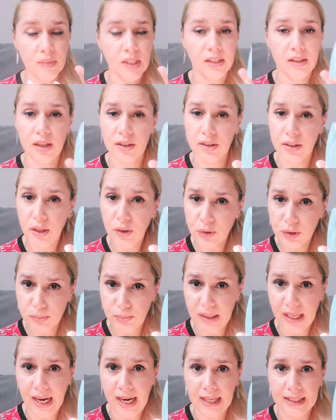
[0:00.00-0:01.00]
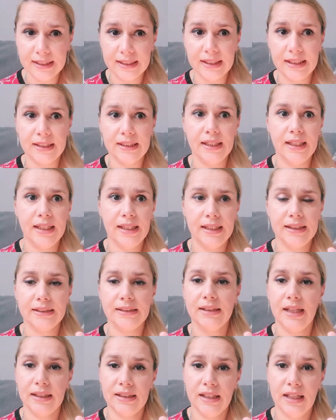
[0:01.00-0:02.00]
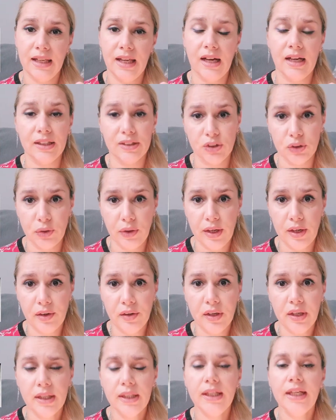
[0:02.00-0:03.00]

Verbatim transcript: The nose behind it is Daniela Andrier